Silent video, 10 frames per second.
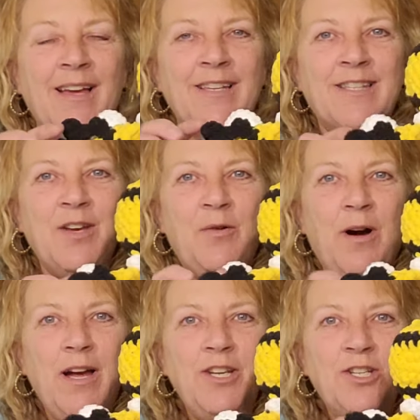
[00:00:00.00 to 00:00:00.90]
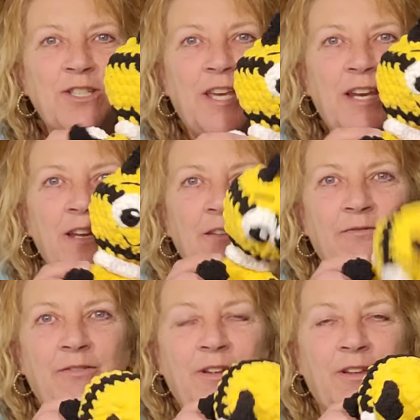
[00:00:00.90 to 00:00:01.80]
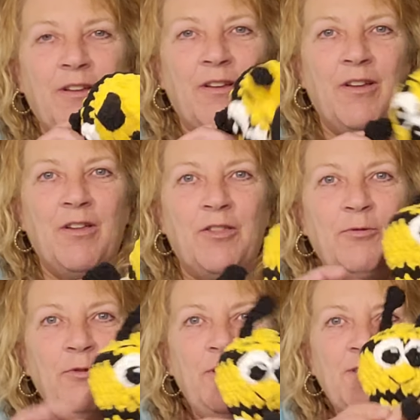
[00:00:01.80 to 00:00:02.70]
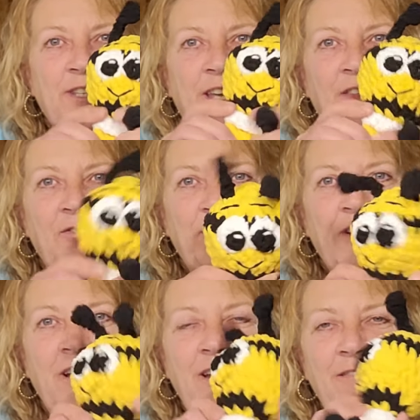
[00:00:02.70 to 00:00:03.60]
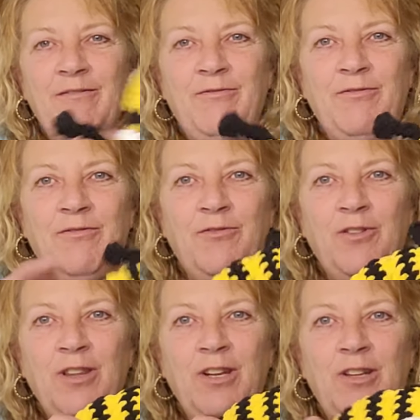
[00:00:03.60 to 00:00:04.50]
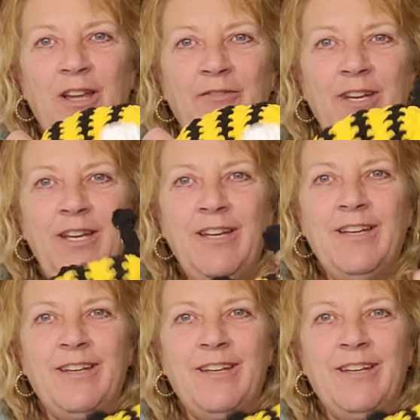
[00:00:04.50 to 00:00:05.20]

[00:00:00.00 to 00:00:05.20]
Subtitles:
So I just kind of threw this together tonight for a little lovey.